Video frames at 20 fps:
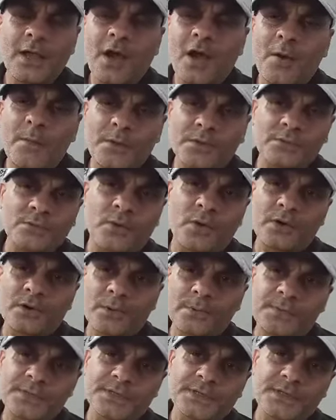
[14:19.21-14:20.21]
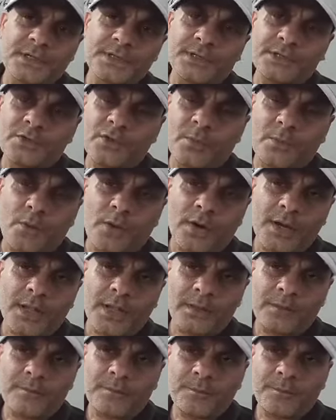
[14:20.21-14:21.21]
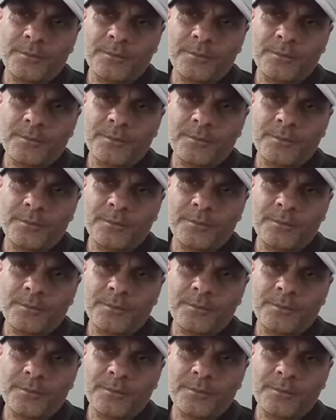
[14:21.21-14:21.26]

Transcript: how much water present in your body,